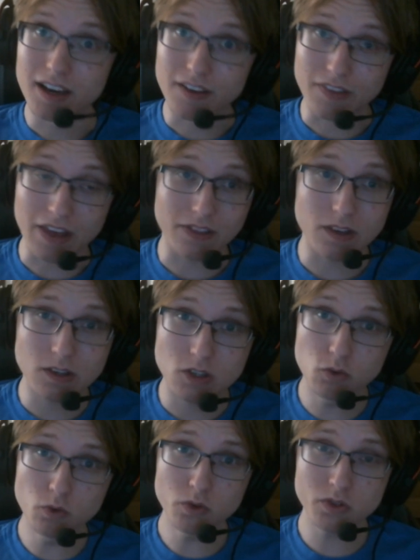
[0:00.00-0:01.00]
that
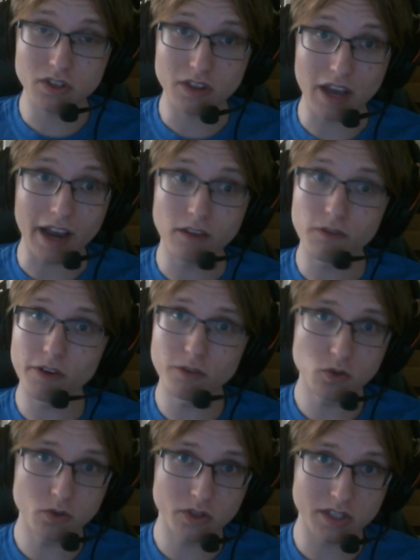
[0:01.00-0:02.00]
the highly favored
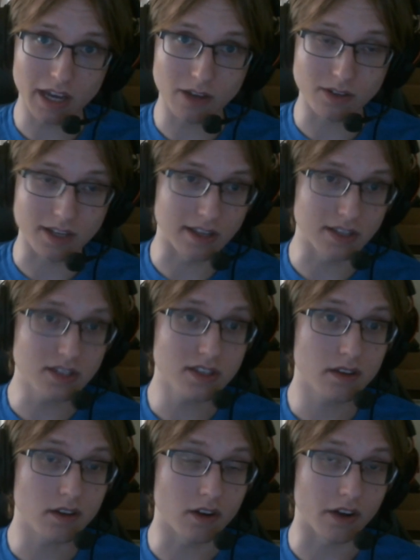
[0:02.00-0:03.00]
tool scout does,
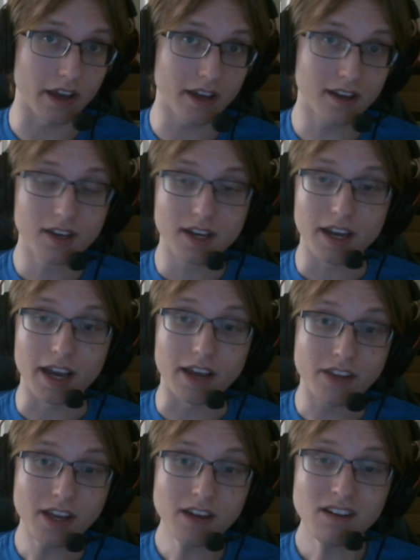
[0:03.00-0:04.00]
okay?
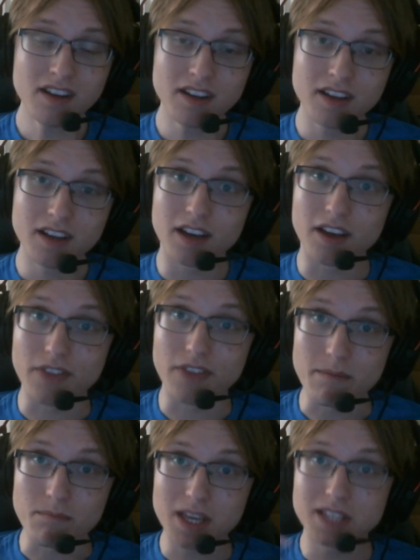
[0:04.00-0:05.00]
And then
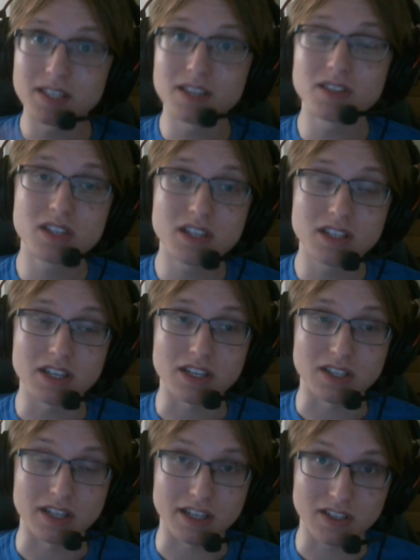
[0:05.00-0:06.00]
they mix in
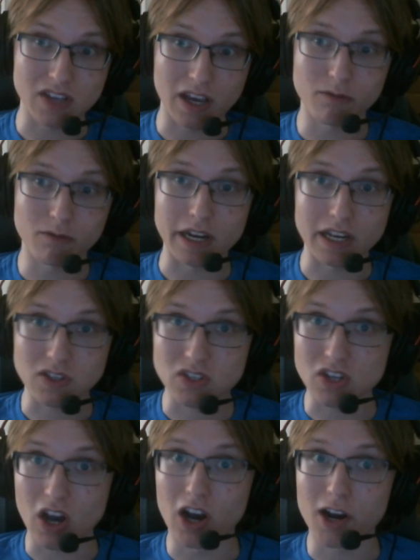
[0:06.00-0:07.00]
statistics and
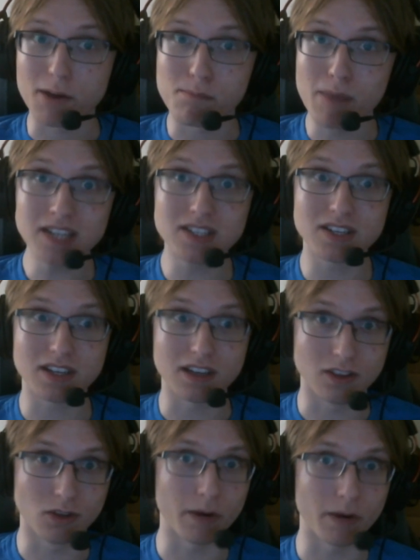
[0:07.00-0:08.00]
ratings to augment
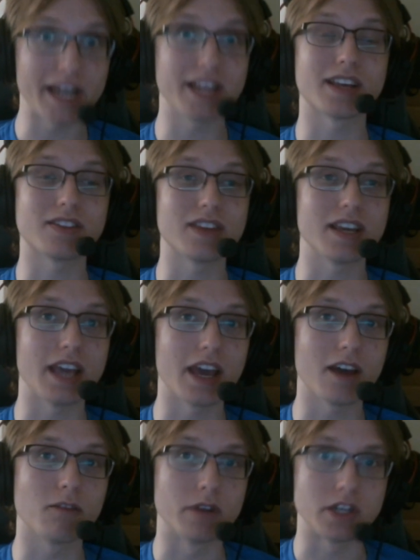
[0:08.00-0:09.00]
the rating that they
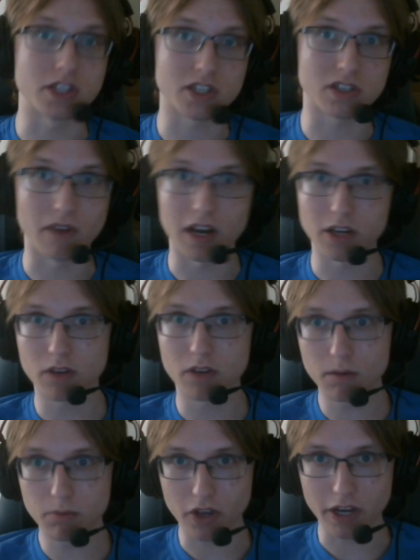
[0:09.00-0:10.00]
get when just
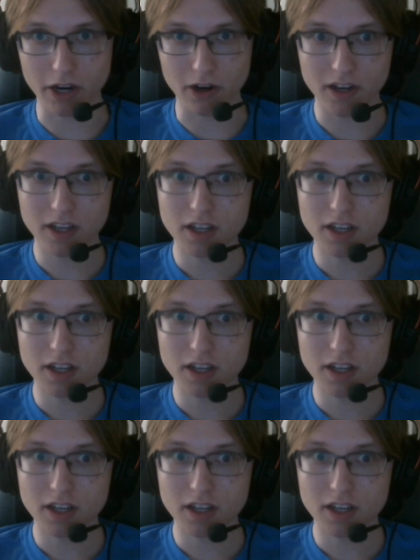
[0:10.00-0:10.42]
evaluating a player